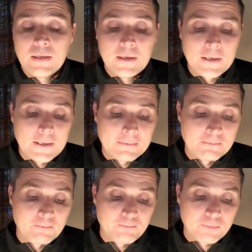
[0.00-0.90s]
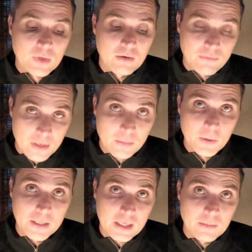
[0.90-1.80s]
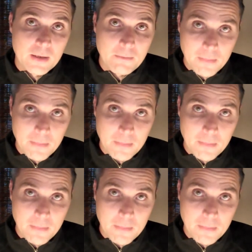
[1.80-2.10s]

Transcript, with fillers: um, of their predicament.